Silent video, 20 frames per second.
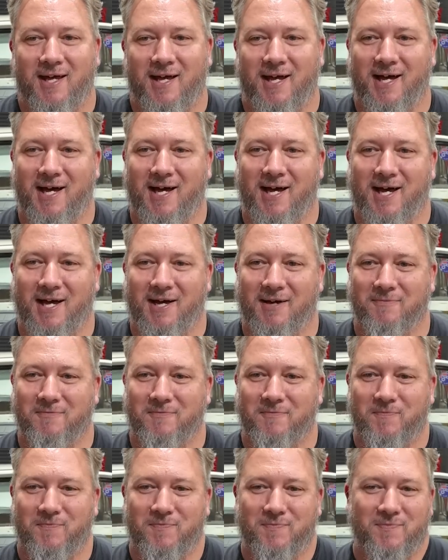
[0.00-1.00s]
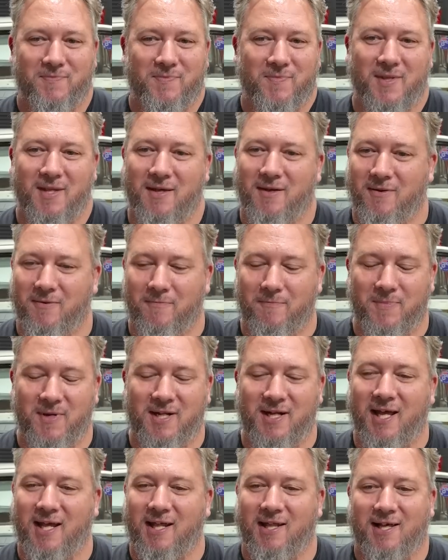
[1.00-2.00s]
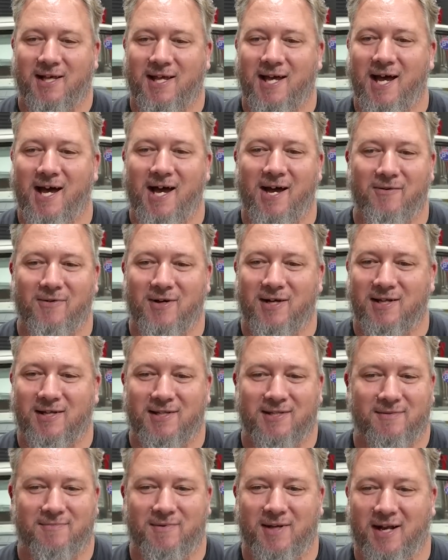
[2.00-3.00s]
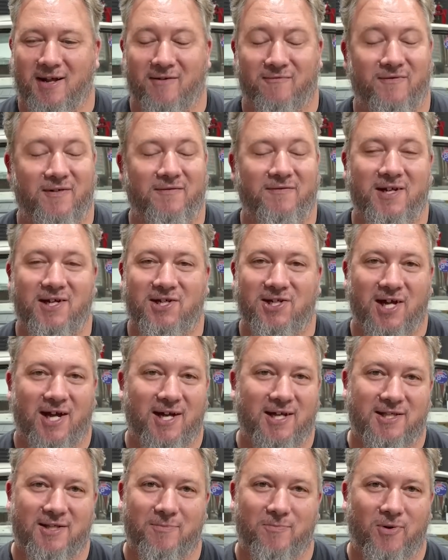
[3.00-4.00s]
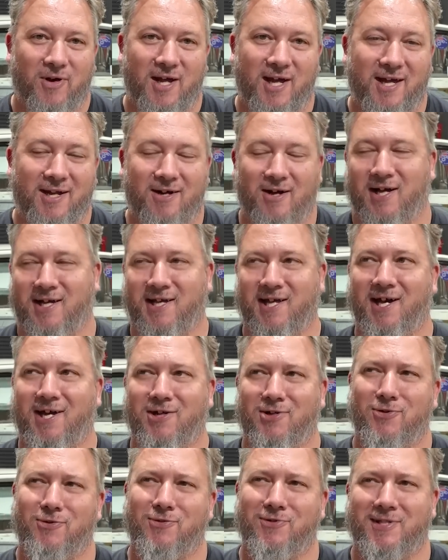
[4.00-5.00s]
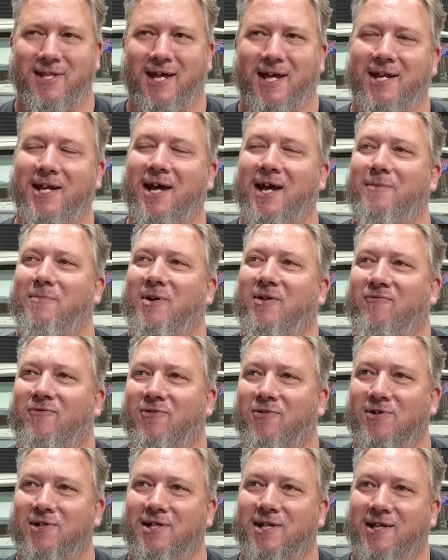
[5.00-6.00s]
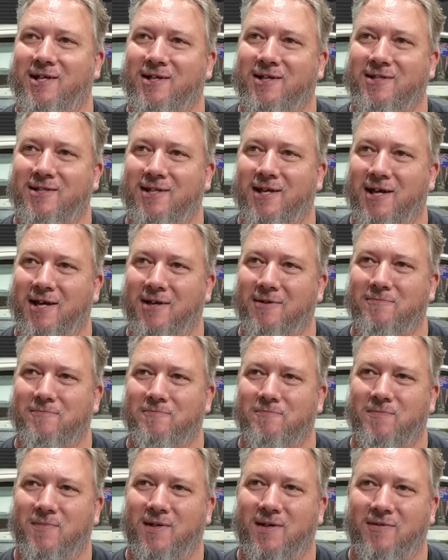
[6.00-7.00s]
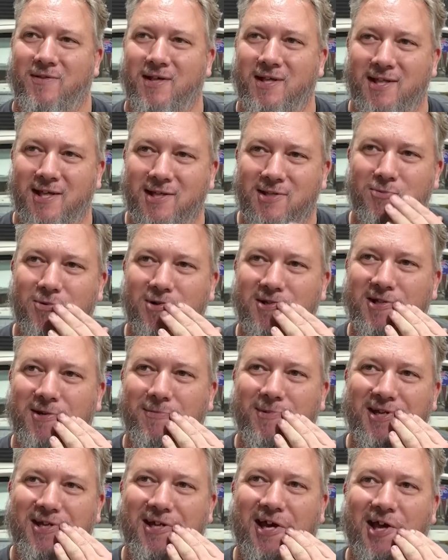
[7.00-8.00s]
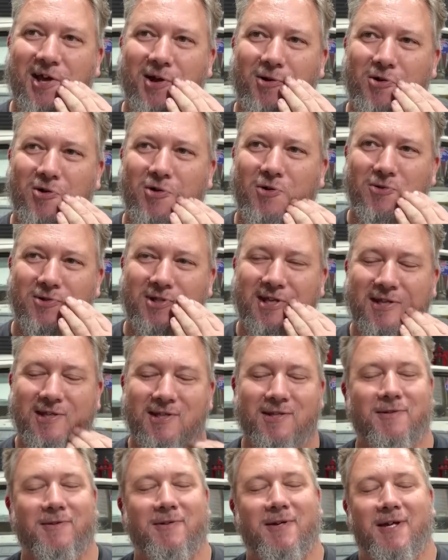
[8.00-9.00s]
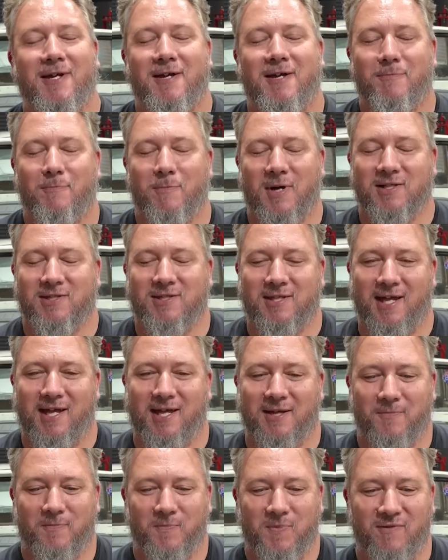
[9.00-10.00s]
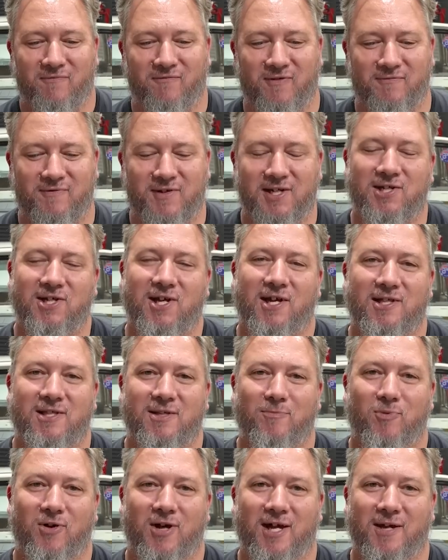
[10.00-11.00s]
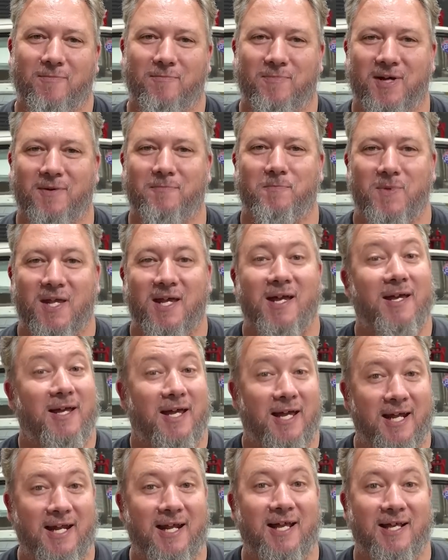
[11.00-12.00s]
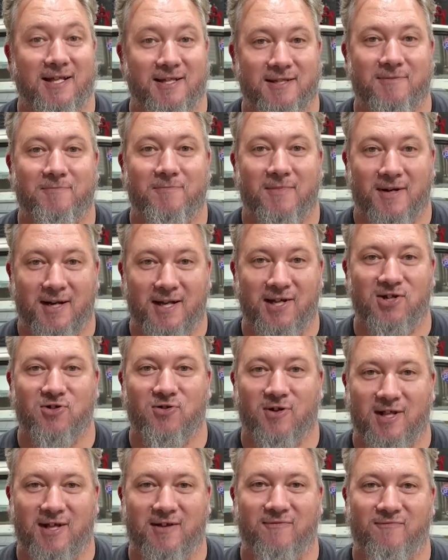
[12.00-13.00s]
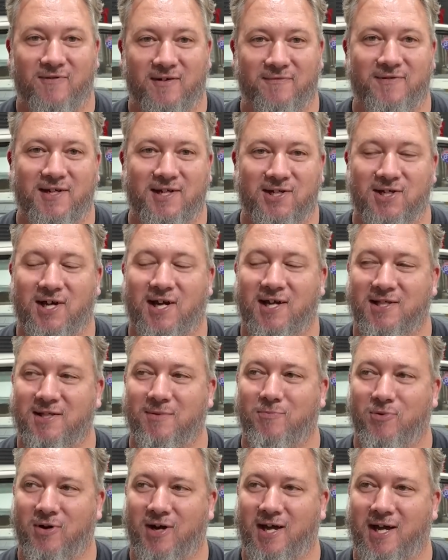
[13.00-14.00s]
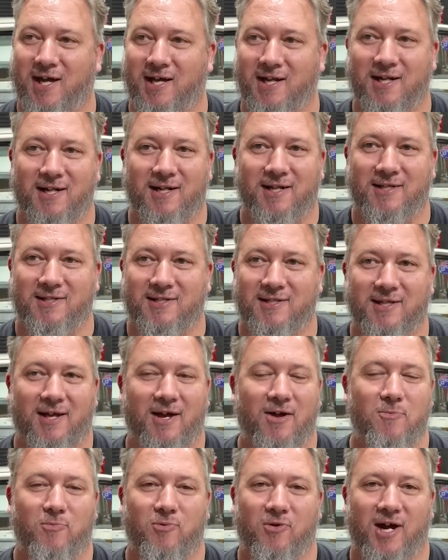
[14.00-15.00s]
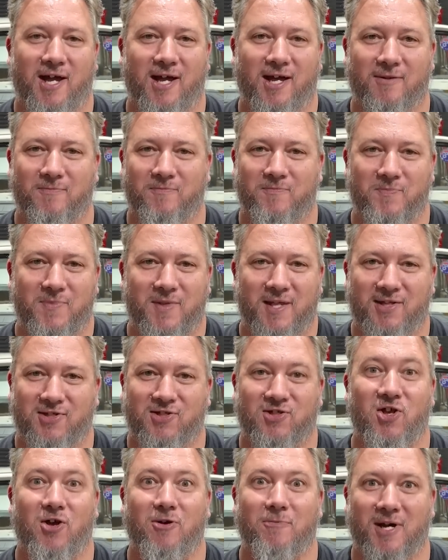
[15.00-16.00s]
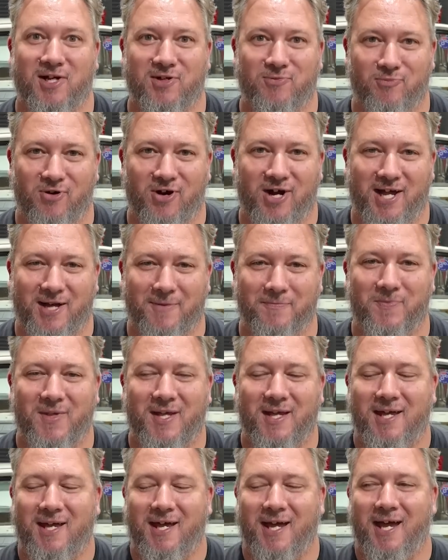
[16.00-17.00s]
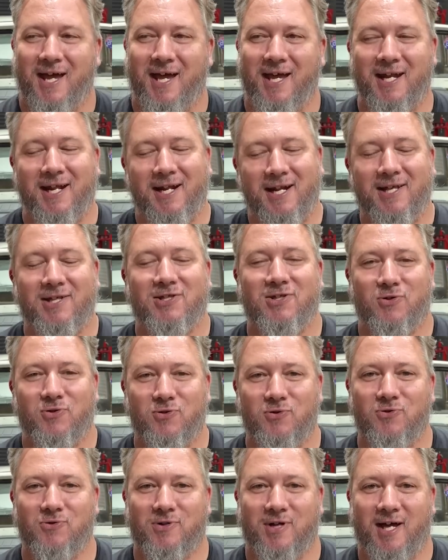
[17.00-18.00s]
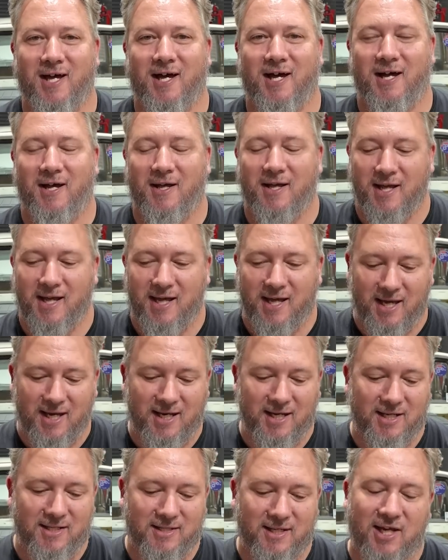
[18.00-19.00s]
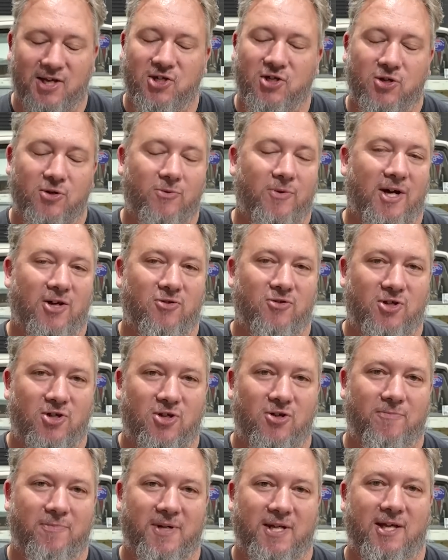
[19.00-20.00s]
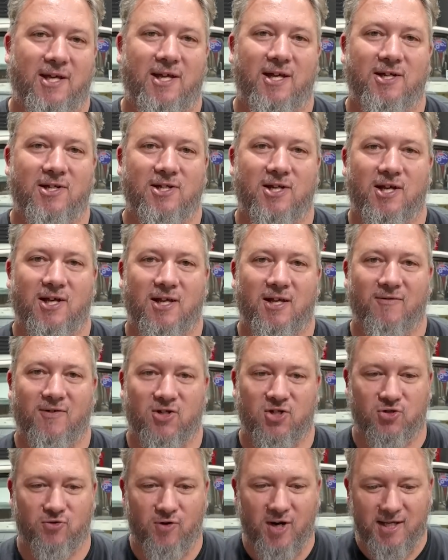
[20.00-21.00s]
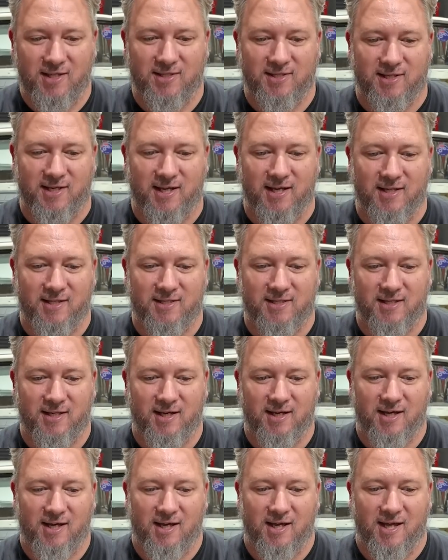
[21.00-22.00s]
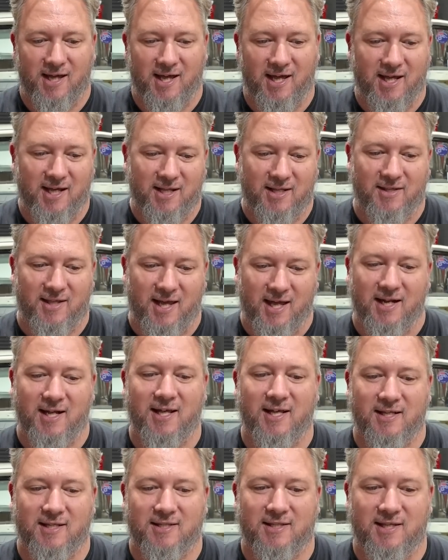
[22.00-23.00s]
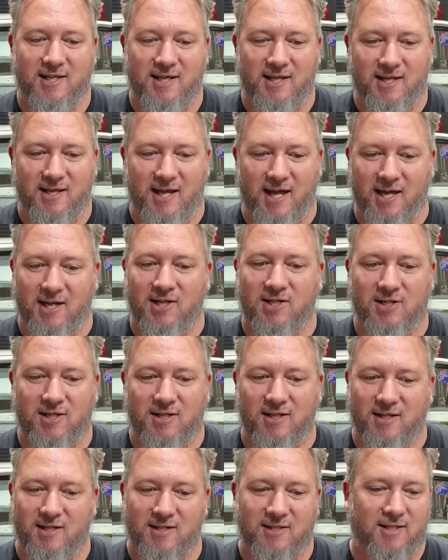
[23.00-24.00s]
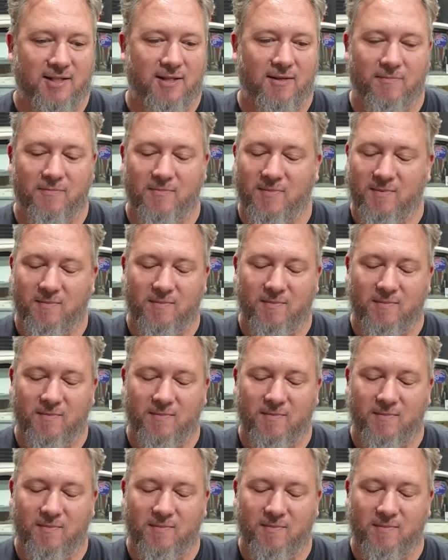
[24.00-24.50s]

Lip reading: But yeah, the car is, you know, 50 Shades of Brown. I can't use that name, unfortunately, because I think that's what Jimmy Dale calls his Mustang, 50 Shades of Brown. But it is literally 50 Shades of Brown. It is so brown. There's so much brown. And it is a cool car. It is a 200 cubic inch straight 6, and that is the engine that's the